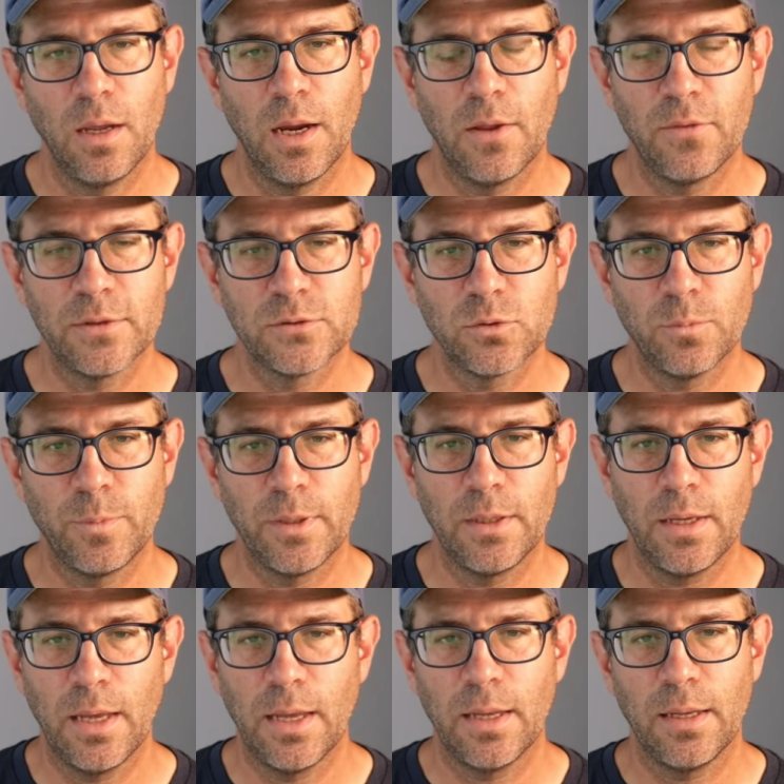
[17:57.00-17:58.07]
And this will
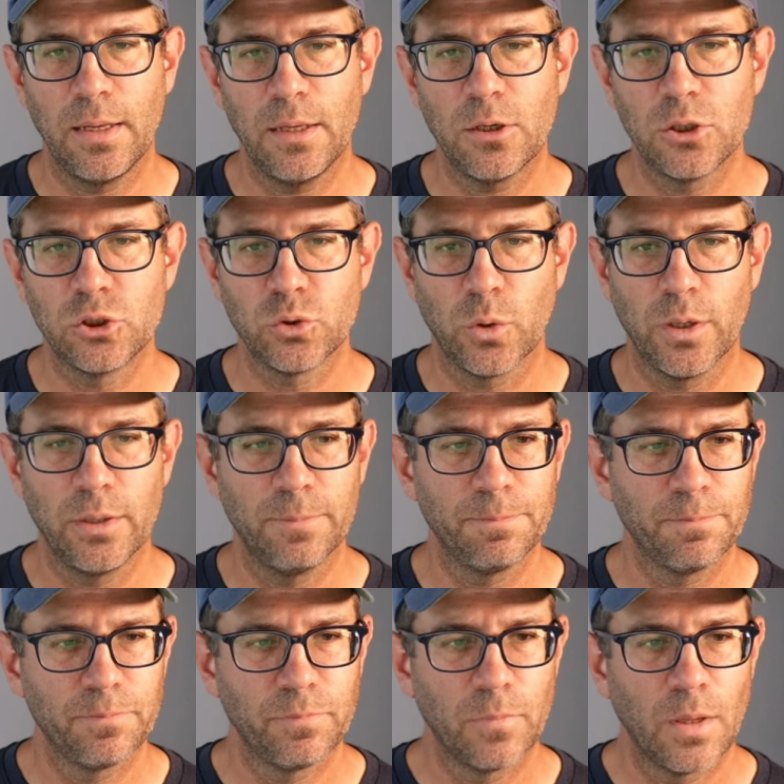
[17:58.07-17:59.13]
be a inner join.
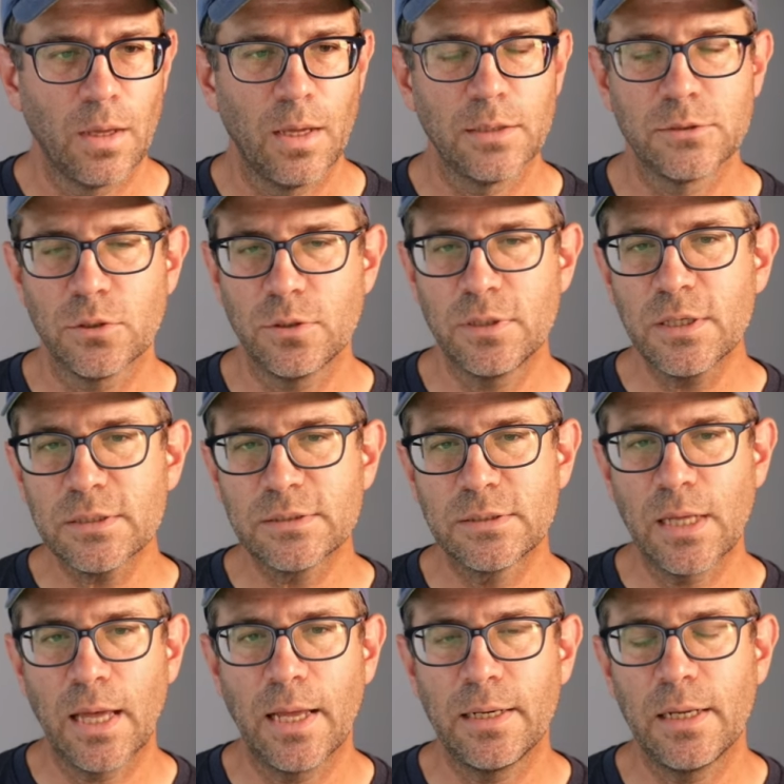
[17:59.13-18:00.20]
And so this
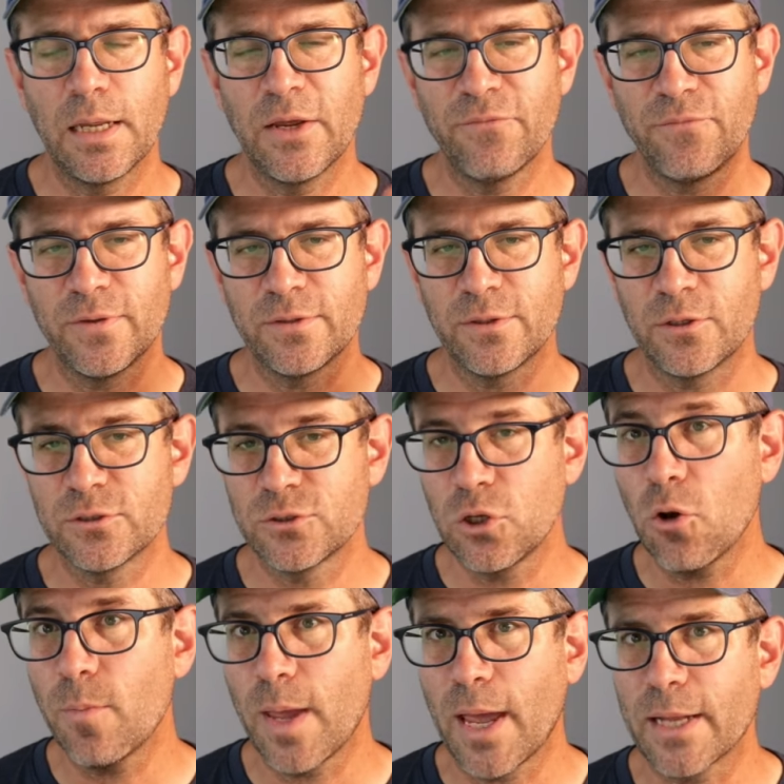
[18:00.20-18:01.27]
then, if it, there's
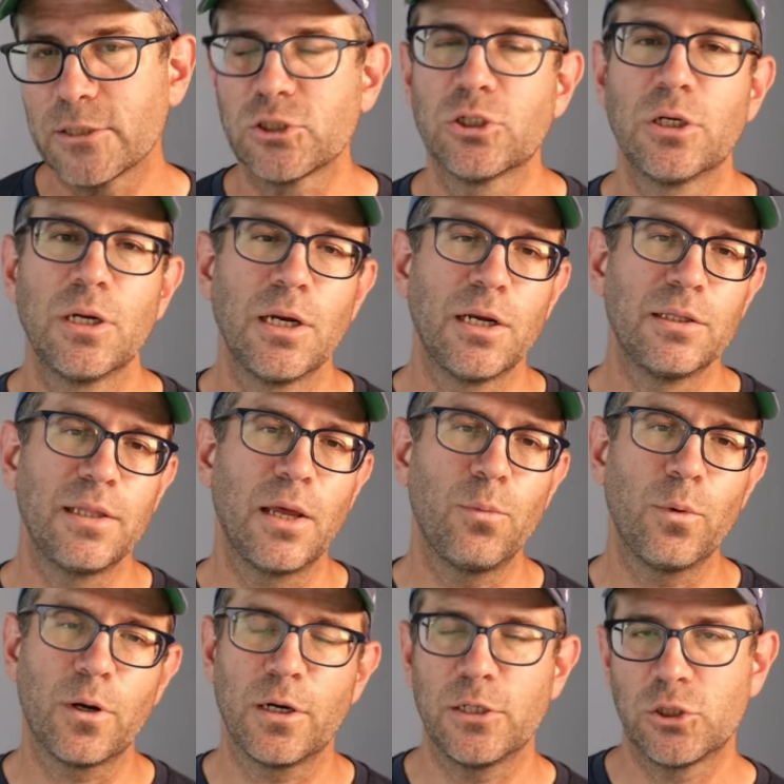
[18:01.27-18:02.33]
no match, then
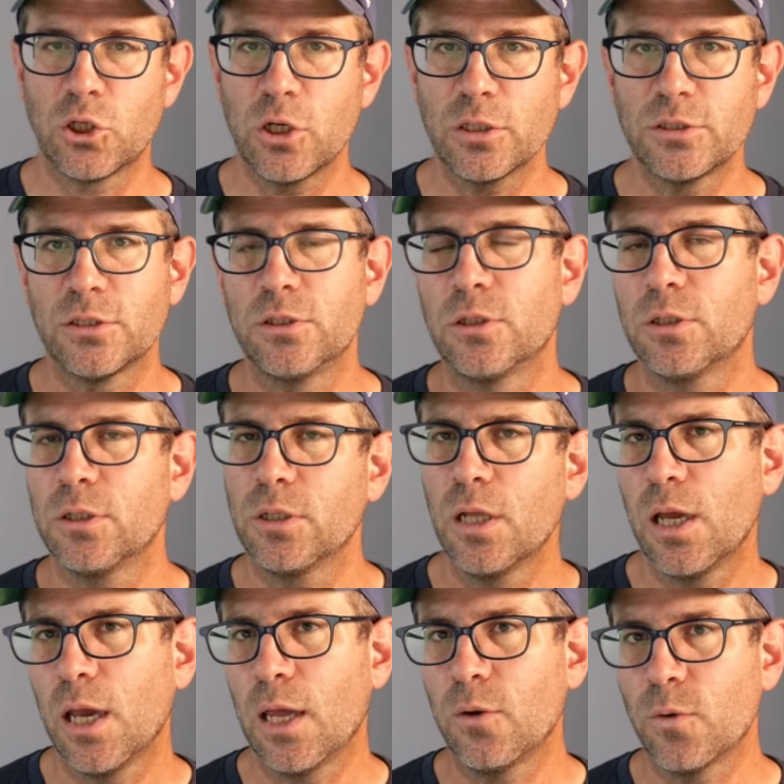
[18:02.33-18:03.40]
we're going to turn it to null
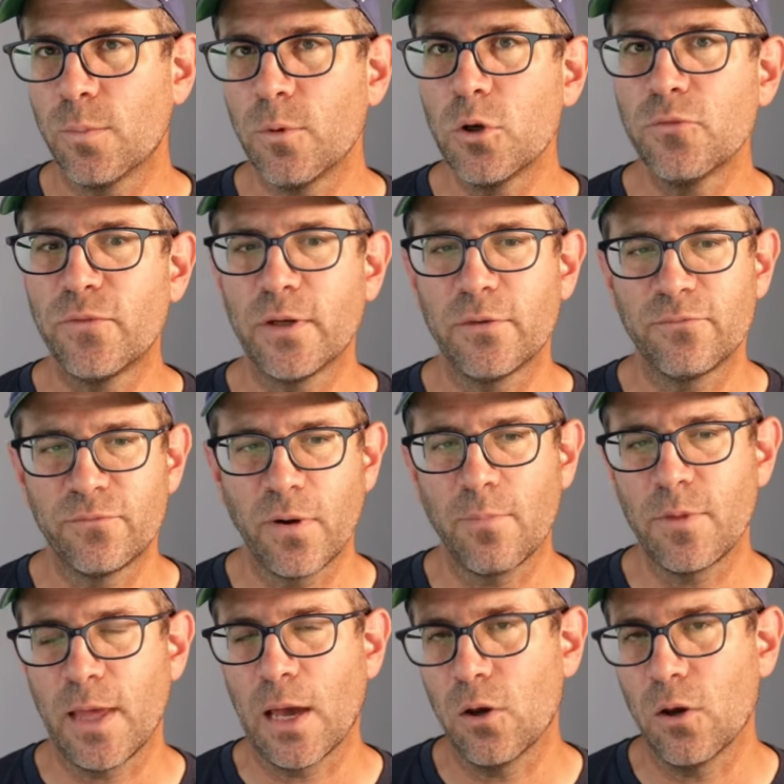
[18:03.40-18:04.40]
and remove it from the